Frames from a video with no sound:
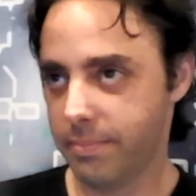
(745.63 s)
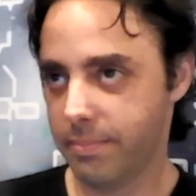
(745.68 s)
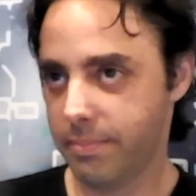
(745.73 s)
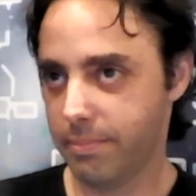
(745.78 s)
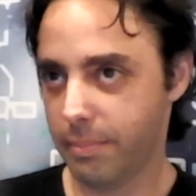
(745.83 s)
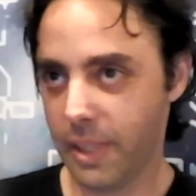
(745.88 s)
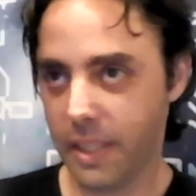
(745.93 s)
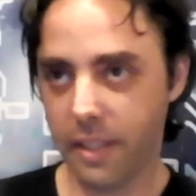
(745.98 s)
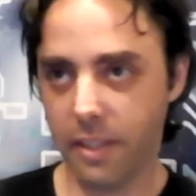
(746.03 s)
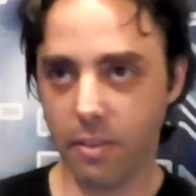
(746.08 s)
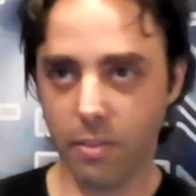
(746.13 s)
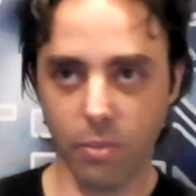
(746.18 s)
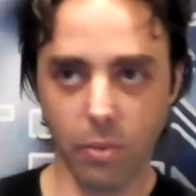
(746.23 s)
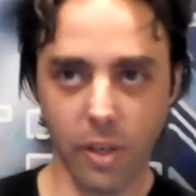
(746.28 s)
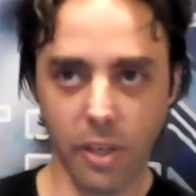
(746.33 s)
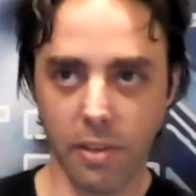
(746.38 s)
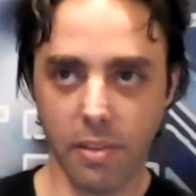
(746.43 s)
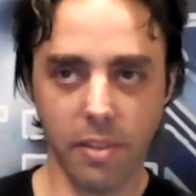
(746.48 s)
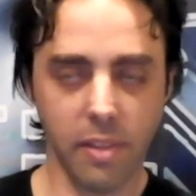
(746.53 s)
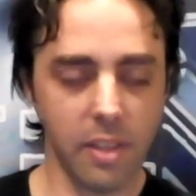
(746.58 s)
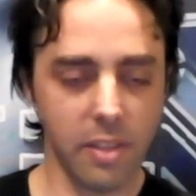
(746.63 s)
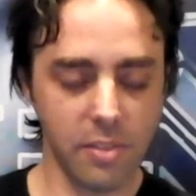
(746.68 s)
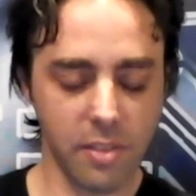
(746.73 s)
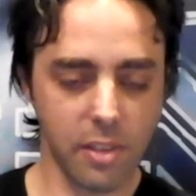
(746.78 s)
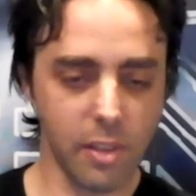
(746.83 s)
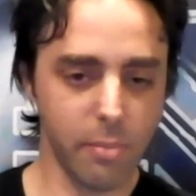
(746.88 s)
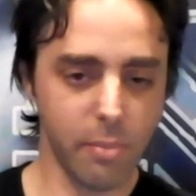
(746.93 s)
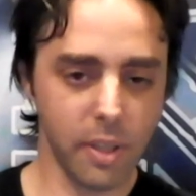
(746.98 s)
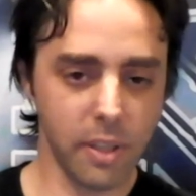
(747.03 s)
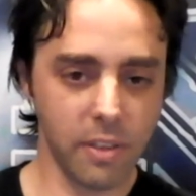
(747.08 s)
many great things
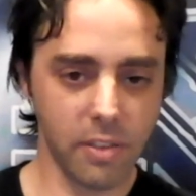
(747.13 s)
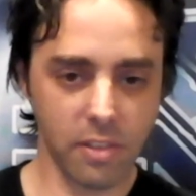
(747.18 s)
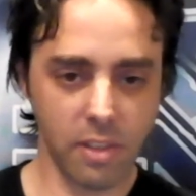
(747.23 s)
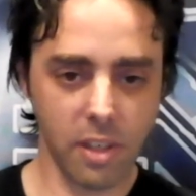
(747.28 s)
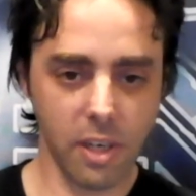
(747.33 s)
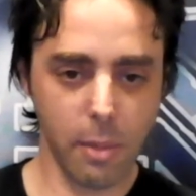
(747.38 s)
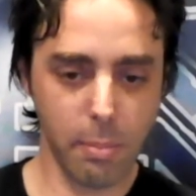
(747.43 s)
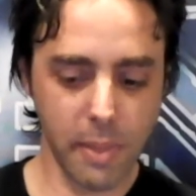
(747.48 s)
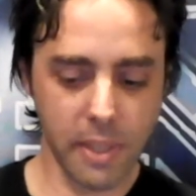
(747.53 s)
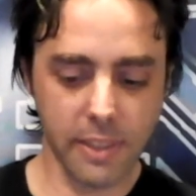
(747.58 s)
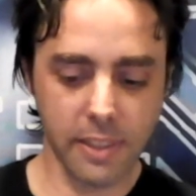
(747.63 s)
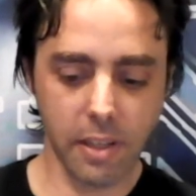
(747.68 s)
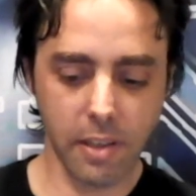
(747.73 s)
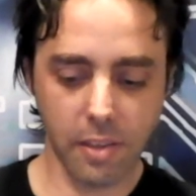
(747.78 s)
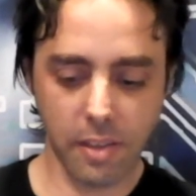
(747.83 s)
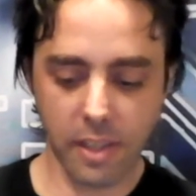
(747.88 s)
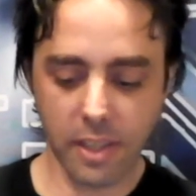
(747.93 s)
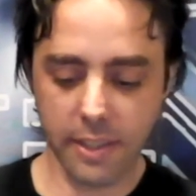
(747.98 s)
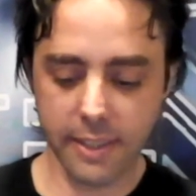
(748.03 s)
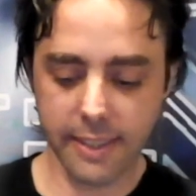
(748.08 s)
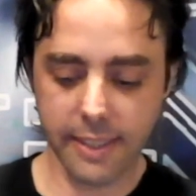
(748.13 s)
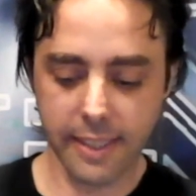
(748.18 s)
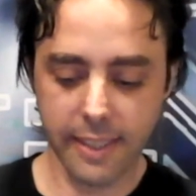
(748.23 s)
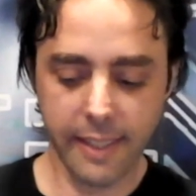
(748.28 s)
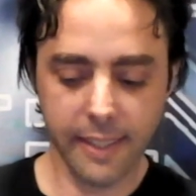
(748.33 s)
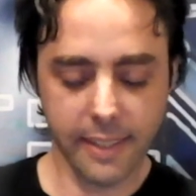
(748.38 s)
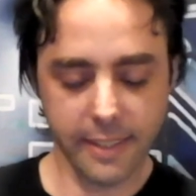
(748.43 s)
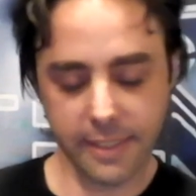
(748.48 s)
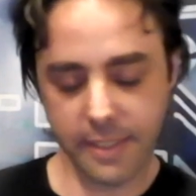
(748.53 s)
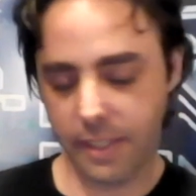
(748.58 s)
and many amazing things,
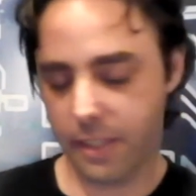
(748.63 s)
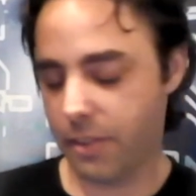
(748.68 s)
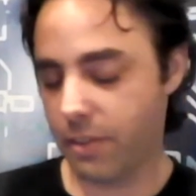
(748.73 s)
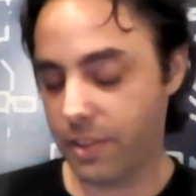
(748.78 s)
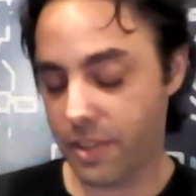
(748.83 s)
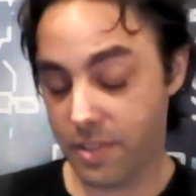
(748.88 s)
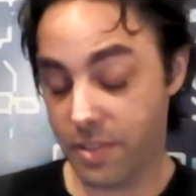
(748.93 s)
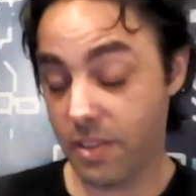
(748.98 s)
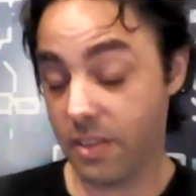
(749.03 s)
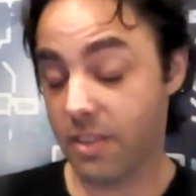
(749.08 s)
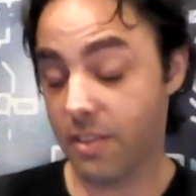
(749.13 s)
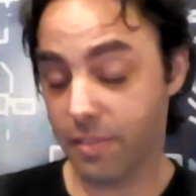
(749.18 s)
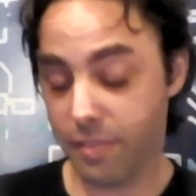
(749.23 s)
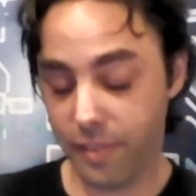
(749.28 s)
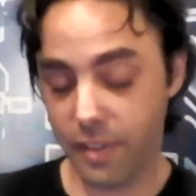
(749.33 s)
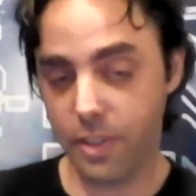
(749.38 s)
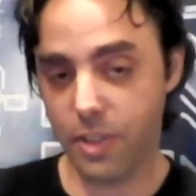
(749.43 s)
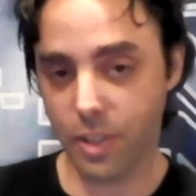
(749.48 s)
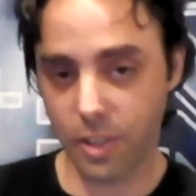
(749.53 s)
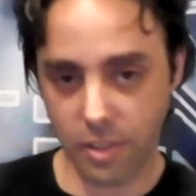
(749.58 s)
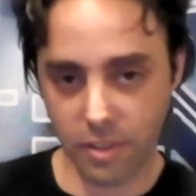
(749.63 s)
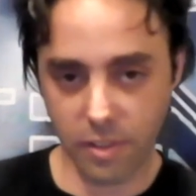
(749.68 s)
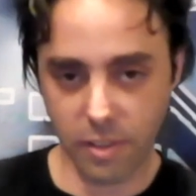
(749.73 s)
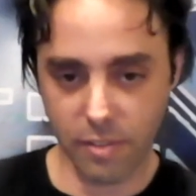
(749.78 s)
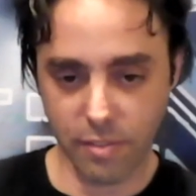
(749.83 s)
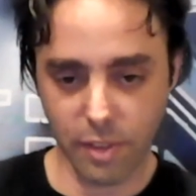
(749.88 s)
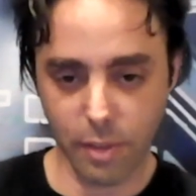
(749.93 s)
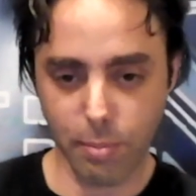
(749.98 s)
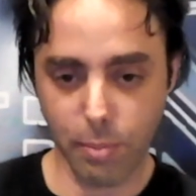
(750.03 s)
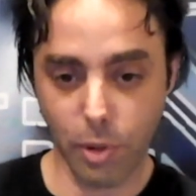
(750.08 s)
and security is not a feature
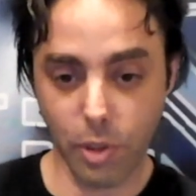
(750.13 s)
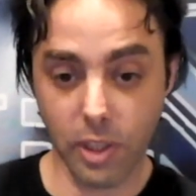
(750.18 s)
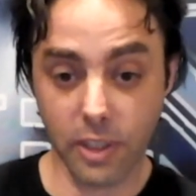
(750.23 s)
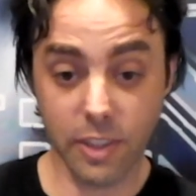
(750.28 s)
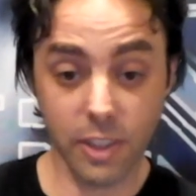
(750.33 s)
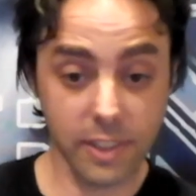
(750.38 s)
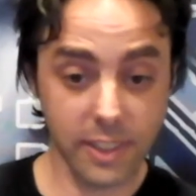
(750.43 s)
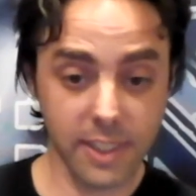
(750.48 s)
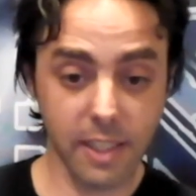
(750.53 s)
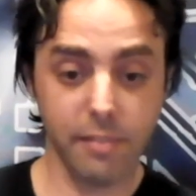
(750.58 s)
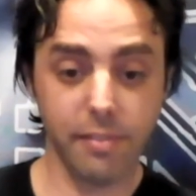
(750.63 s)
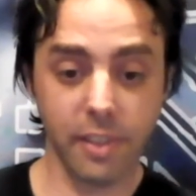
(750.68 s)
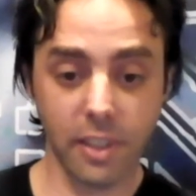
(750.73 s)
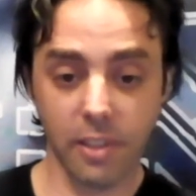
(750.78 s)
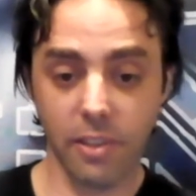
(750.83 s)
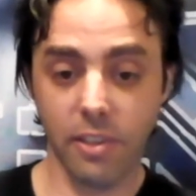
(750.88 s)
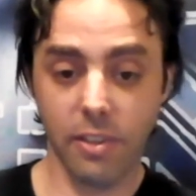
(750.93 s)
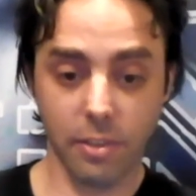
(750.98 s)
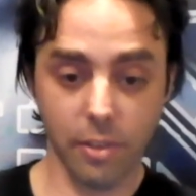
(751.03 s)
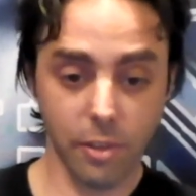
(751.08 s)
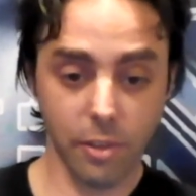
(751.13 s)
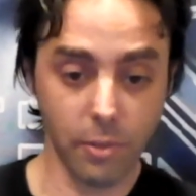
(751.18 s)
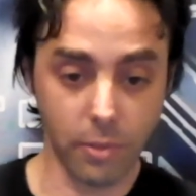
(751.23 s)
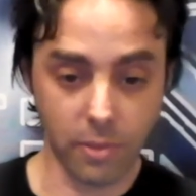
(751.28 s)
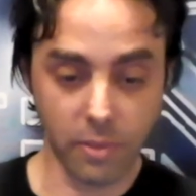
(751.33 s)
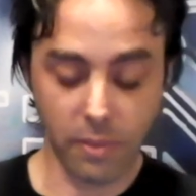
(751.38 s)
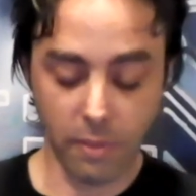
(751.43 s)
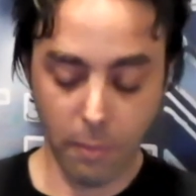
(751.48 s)
of the product, just something you need to do.